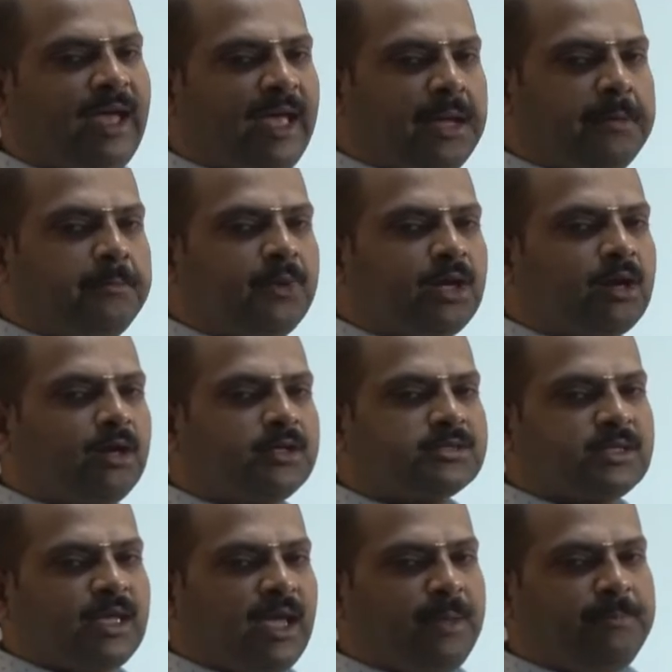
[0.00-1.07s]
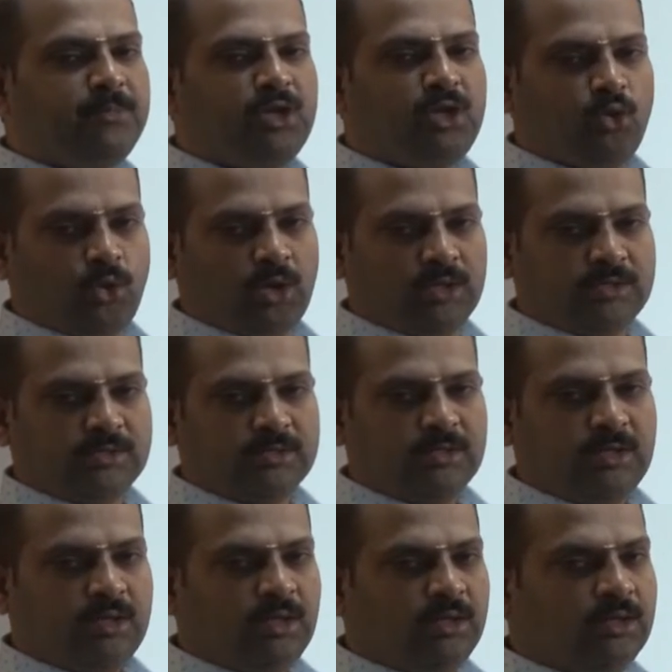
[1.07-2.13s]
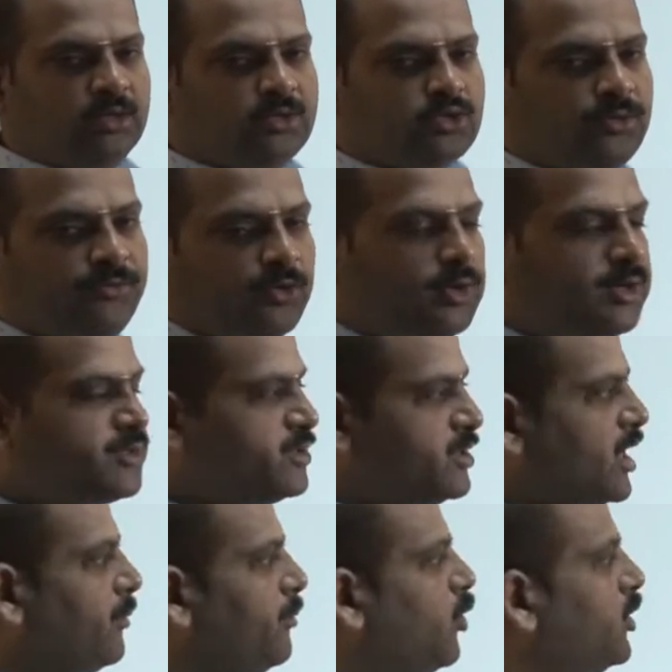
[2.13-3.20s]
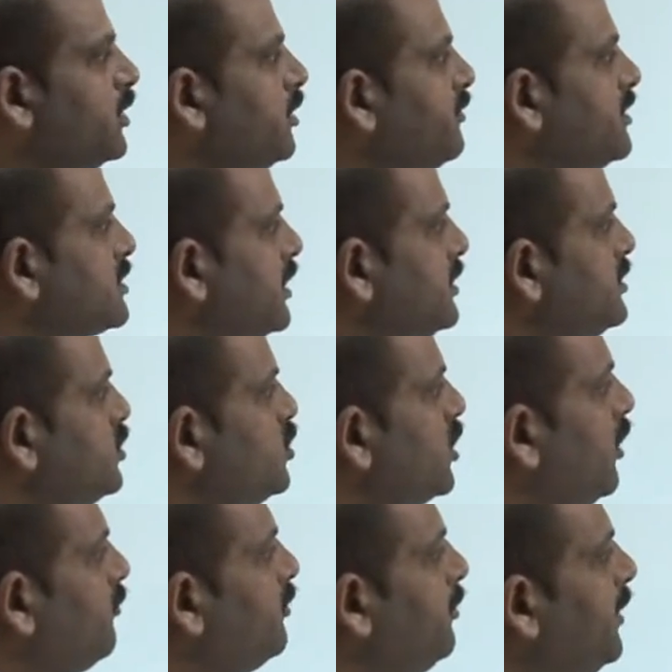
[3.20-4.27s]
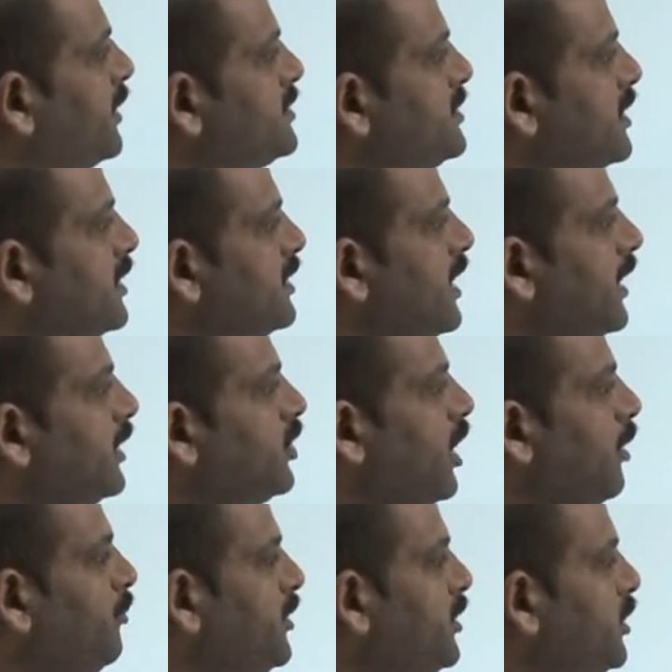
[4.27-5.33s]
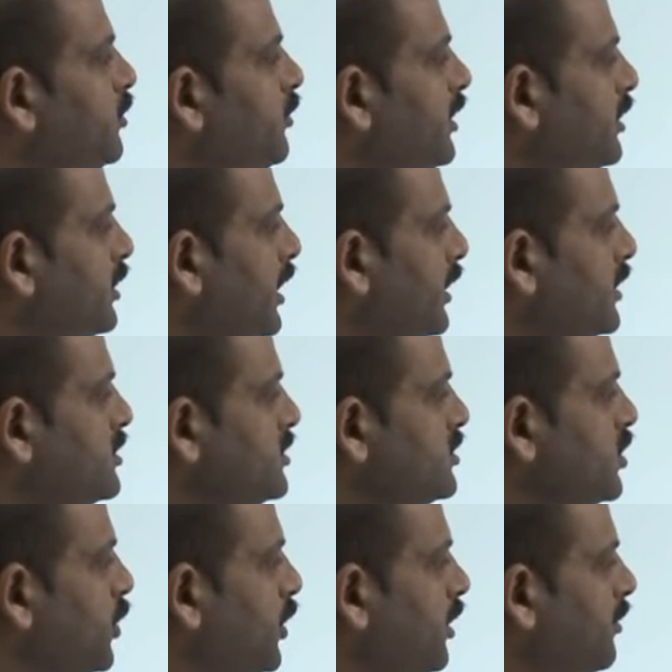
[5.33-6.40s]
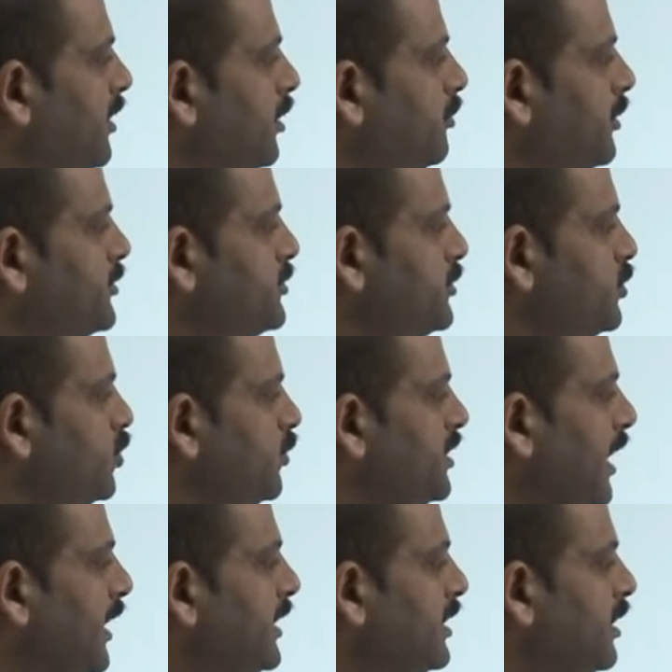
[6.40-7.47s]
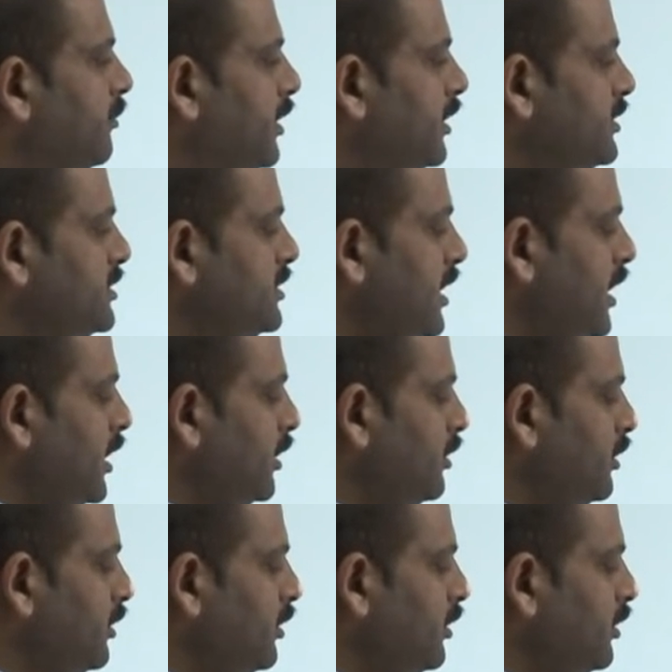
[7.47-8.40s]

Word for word: m cross m neurons. So, if you are going to see about that which consisting of a Mexican hat competitive interactions are going to get present over the i comma j.